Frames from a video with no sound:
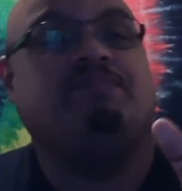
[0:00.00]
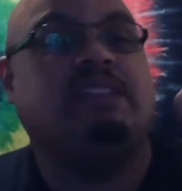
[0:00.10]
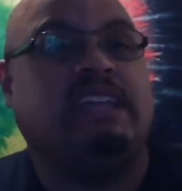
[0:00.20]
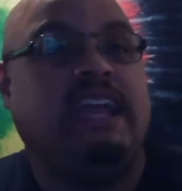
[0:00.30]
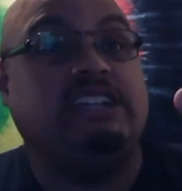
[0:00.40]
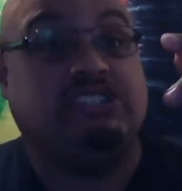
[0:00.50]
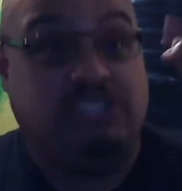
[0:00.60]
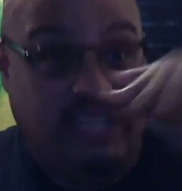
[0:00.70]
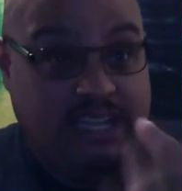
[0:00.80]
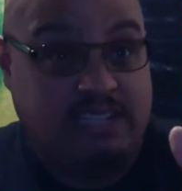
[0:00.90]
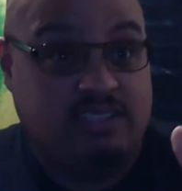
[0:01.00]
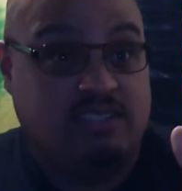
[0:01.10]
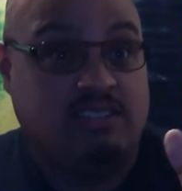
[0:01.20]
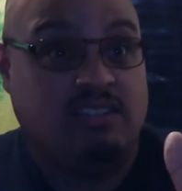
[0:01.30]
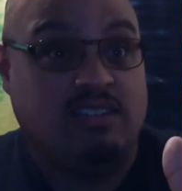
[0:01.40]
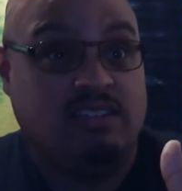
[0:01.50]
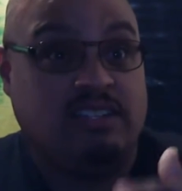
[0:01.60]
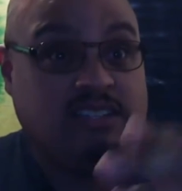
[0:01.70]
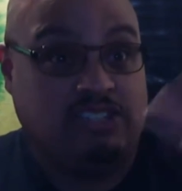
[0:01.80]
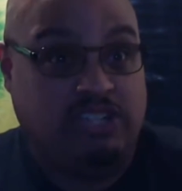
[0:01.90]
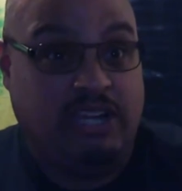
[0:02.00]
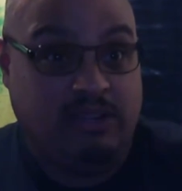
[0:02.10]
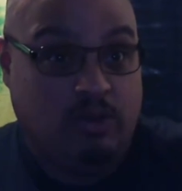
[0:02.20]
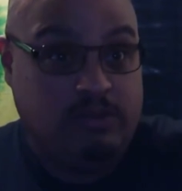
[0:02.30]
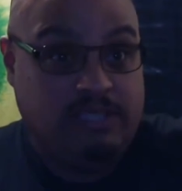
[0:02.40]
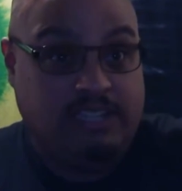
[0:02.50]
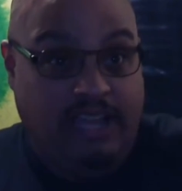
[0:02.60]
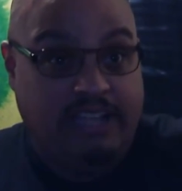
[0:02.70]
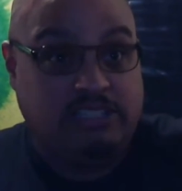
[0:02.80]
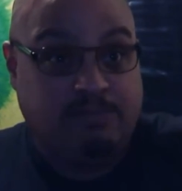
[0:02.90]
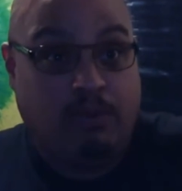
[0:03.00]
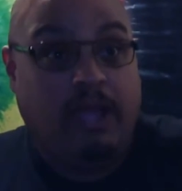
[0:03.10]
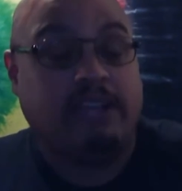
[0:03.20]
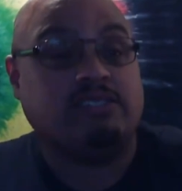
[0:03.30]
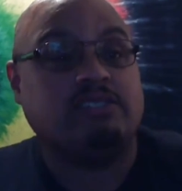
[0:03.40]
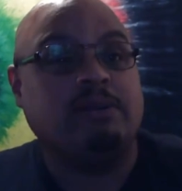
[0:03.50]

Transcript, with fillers: the cage sinks the, the chain holding the cage breaks,